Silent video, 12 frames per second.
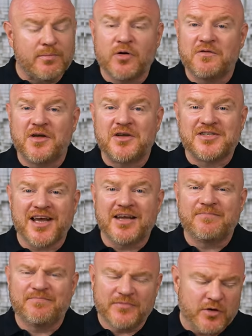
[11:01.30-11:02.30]
movie,
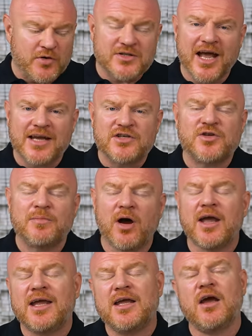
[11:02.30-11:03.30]
say using the
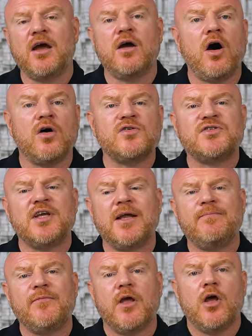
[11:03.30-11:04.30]
HDMI EARC,